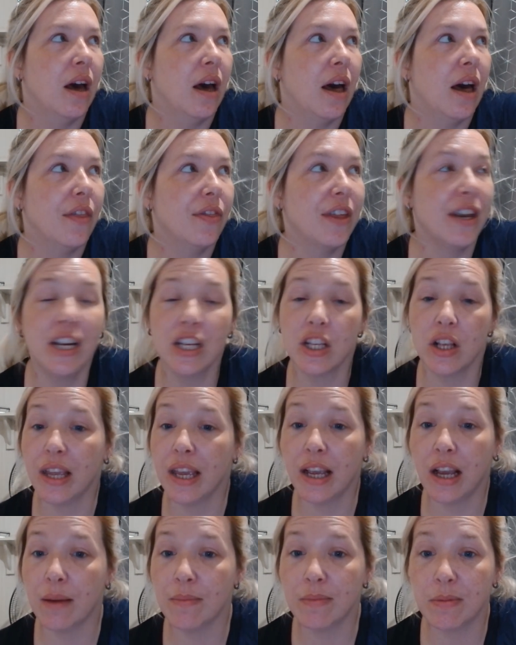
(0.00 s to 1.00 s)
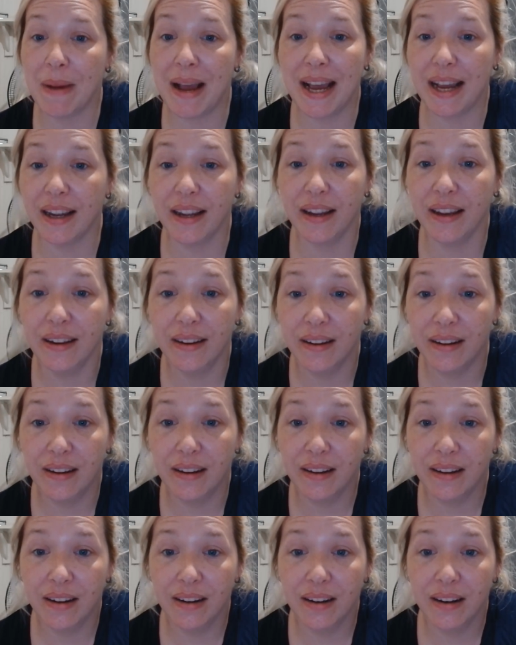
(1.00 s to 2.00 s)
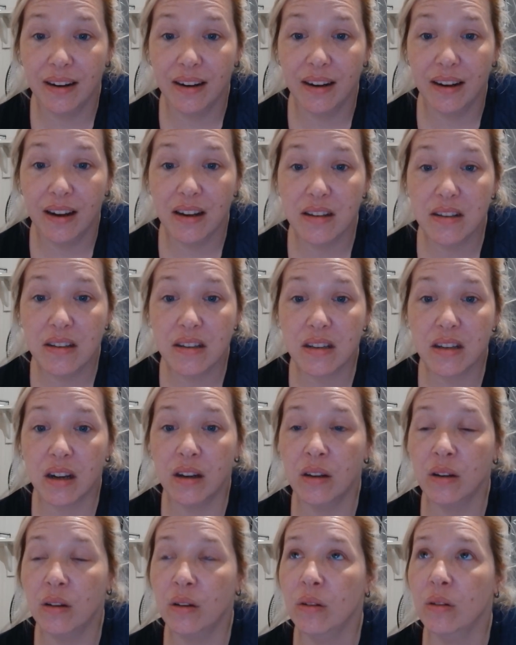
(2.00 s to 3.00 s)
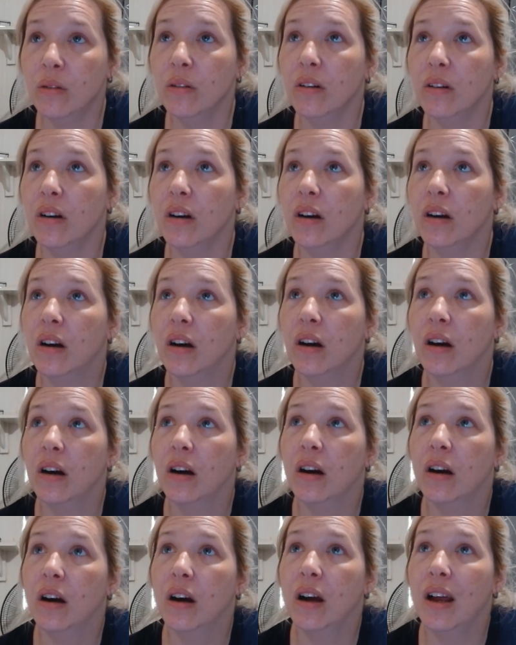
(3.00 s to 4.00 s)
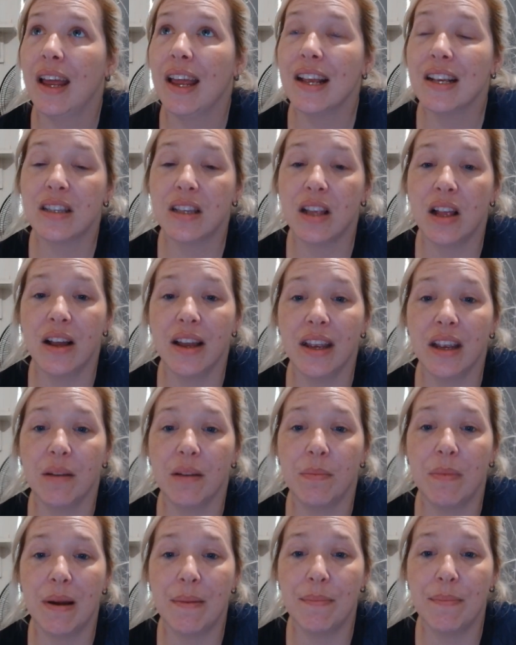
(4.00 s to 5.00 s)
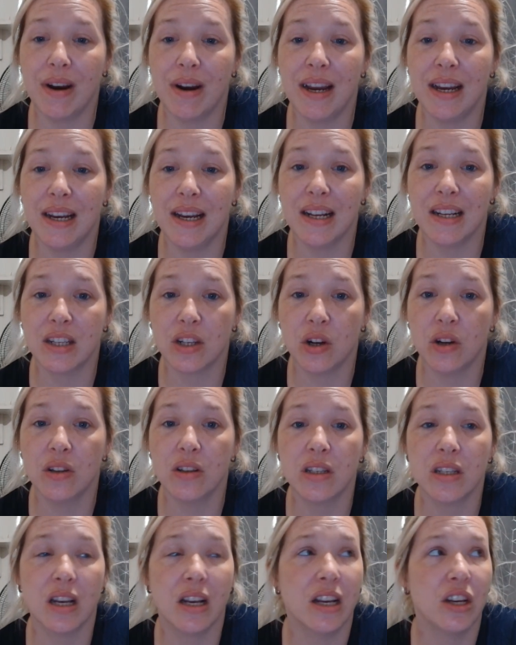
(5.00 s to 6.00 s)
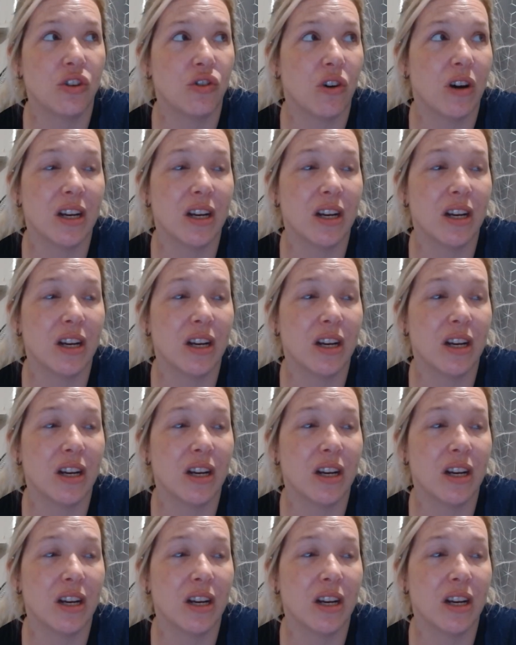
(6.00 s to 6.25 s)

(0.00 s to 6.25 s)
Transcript: then it's like it comes back. So it's like my brain is constantly trying